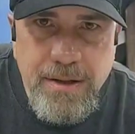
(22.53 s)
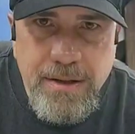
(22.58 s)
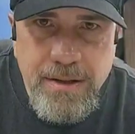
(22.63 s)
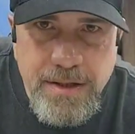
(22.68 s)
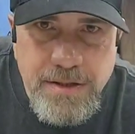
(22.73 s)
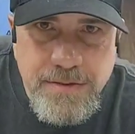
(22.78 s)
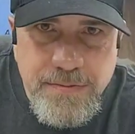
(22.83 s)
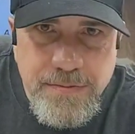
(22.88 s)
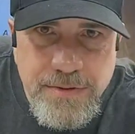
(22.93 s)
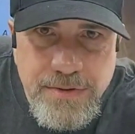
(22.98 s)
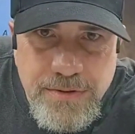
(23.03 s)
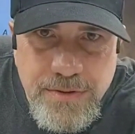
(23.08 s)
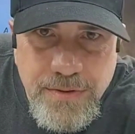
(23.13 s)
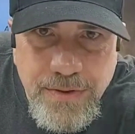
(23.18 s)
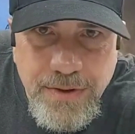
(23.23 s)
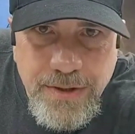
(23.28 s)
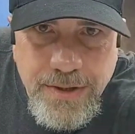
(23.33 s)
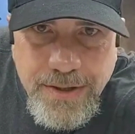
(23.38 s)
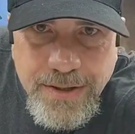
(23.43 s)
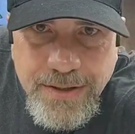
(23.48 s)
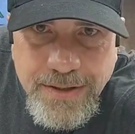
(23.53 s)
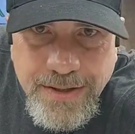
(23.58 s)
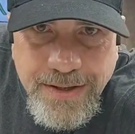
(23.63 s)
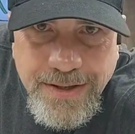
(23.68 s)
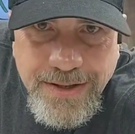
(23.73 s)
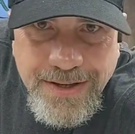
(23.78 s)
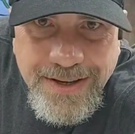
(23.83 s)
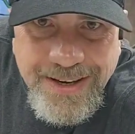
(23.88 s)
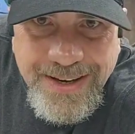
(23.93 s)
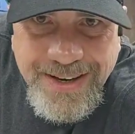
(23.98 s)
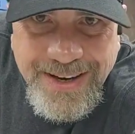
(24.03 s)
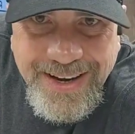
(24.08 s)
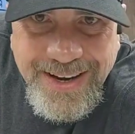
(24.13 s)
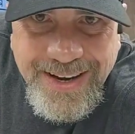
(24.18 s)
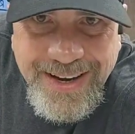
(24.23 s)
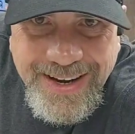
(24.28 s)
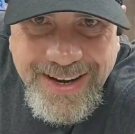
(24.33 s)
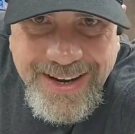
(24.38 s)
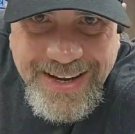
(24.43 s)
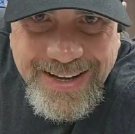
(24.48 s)
Thanks for joining.
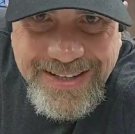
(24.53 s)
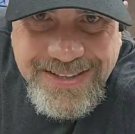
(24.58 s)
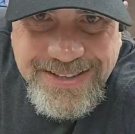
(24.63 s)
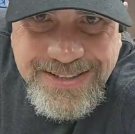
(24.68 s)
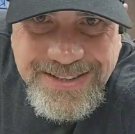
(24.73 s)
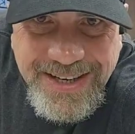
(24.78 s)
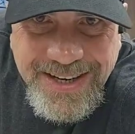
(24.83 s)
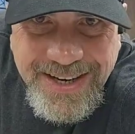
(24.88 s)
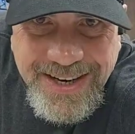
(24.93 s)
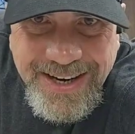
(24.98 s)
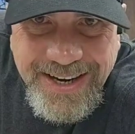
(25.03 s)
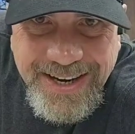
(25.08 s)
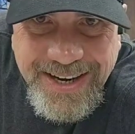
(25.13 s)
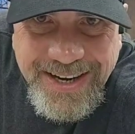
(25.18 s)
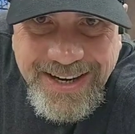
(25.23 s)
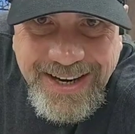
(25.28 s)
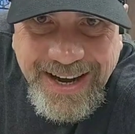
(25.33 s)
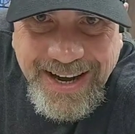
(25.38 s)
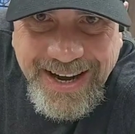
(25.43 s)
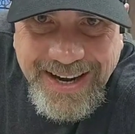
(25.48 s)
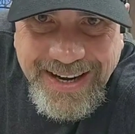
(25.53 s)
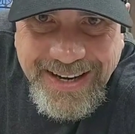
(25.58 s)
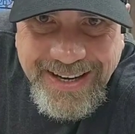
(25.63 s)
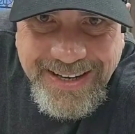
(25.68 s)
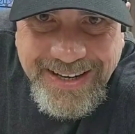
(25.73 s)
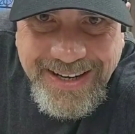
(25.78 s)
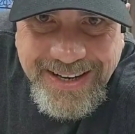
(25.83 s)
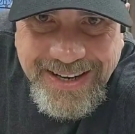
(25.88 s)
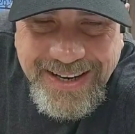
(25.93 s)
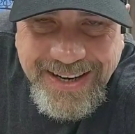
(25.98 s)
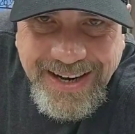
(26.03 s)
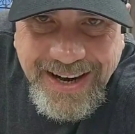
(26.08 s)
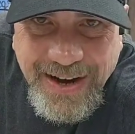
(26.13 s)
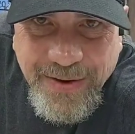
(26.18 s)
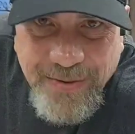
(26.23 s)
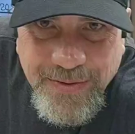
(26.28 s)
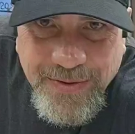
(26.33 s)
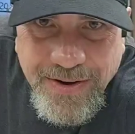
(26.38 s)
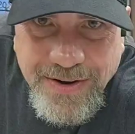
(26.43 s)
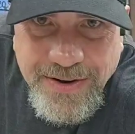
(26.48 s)
SA, Haley,
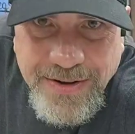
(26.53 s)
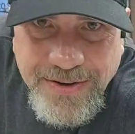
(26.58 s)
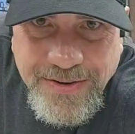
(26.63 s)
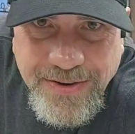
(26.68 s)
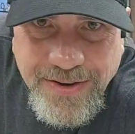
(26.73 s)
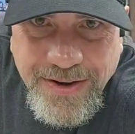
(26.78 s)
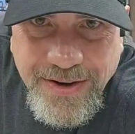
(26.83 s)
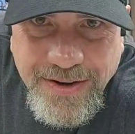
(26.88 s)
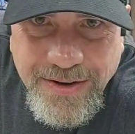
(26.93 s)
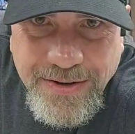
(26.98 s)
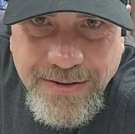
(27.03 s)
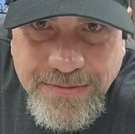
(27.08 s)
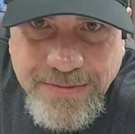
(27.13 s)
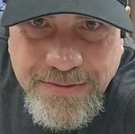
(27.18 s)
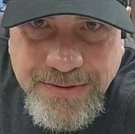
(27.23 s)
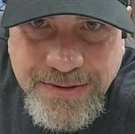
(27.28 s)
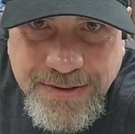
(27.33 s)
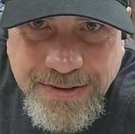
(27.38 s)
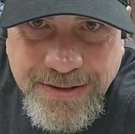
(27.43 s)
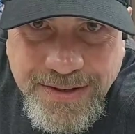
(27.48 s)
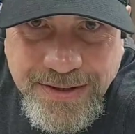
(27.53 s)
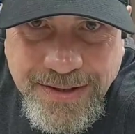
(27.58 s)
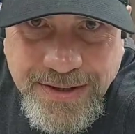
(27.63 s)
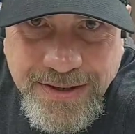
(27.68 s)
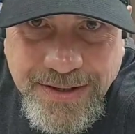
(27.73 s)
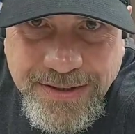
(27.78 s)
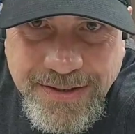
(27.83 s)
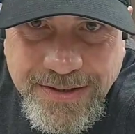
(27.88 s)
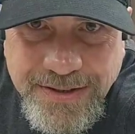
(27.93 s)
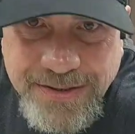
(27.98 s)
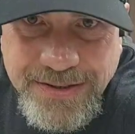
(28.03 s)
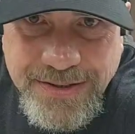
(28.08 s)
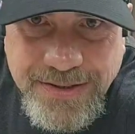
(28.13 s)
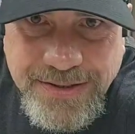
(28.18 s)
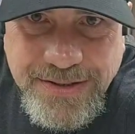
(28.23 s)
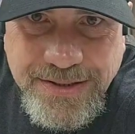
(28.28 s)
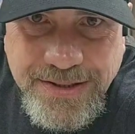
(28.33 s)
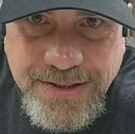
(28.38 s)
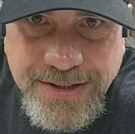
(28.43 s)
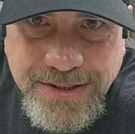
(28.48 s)
how are you, love? Good
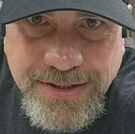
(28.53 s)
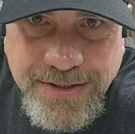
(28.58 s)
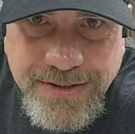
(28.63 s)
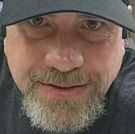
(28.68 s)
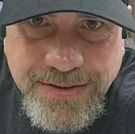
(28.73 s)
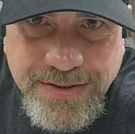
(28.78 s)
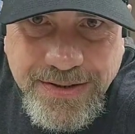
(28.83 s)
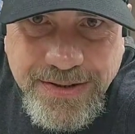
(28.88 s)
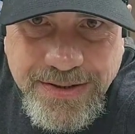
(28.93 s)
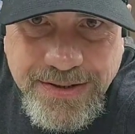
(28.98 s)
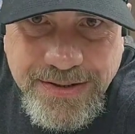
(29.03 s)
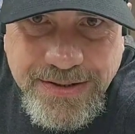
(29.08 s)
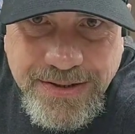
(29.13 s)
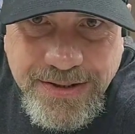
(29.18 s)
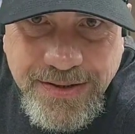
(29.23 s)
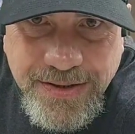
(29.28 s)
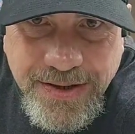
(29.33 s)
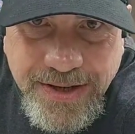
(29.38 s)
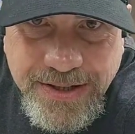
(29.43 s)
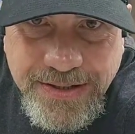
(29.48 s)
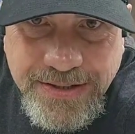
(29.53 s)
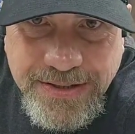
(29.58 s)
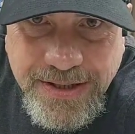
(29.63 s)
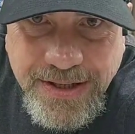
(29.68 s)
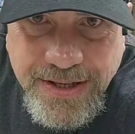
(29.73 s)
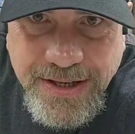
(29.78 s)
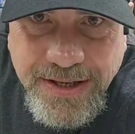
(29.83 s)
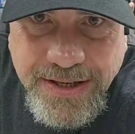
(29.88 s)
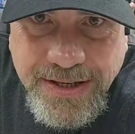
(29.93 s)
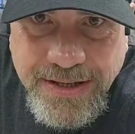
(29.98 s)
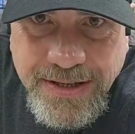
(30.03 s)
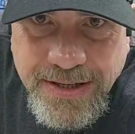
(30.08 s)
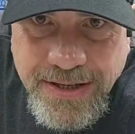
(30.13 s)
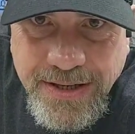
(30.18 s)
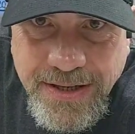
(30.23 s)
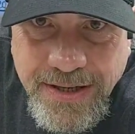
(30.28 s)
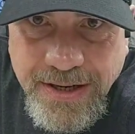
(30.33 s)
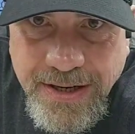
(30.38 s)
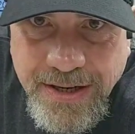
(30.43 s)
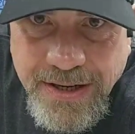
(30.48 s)
to see you. Good to see you, SA.
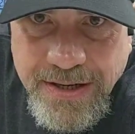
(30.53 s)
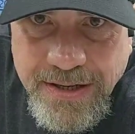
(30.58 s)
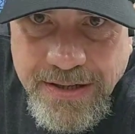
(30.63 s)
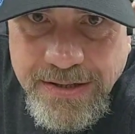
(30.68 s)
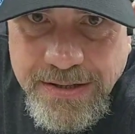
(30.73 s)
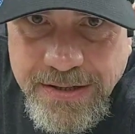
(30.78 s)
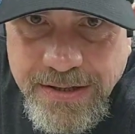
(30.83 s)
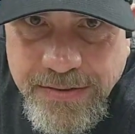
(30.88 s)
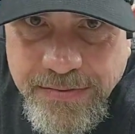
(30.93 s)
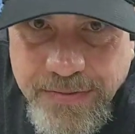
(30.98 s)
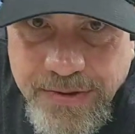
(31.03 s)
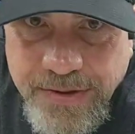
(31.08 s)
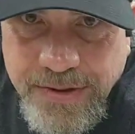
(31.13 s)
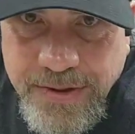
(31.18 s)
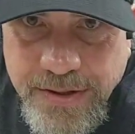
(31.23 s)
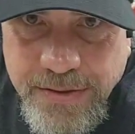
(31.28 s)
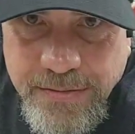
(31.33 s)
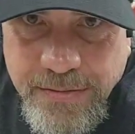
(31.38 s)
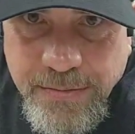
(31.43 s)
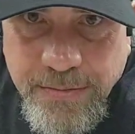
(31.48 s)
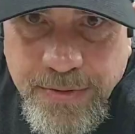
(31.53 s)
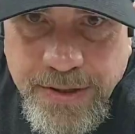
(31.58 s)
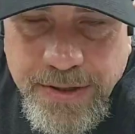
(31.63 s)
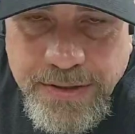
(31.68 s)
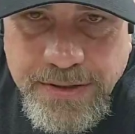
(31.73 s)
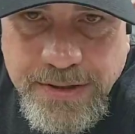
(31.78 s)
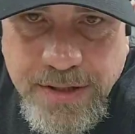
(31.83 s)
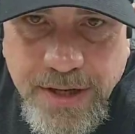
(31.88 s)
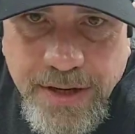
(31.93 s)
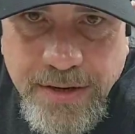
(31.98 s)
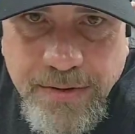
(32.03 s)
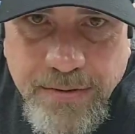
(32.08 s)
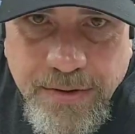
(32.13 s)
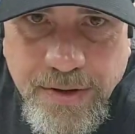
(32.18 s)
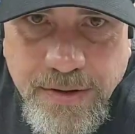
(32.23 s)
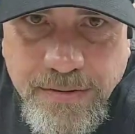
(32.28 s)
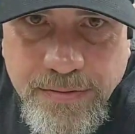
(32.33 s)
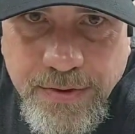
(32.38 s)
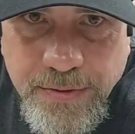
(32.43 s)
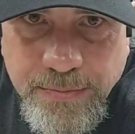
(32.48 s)
See if we can get my man Chad
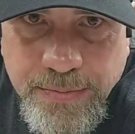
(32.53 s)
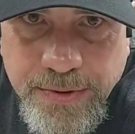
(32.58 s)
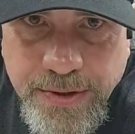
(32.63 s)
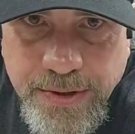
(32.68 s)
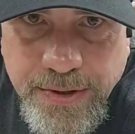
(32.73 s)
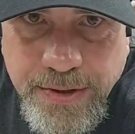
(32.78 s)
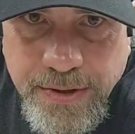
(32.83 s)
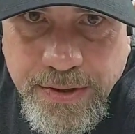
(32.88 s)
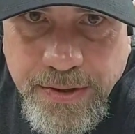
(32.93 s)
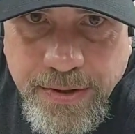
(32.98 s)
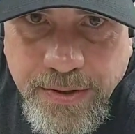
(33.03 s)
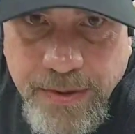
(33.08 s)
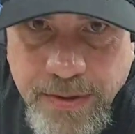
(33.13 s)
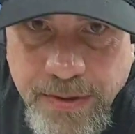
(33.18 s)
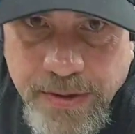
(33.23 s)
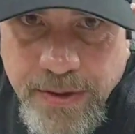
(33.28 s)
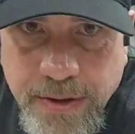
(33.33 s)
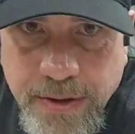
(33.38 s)
Rev up in here.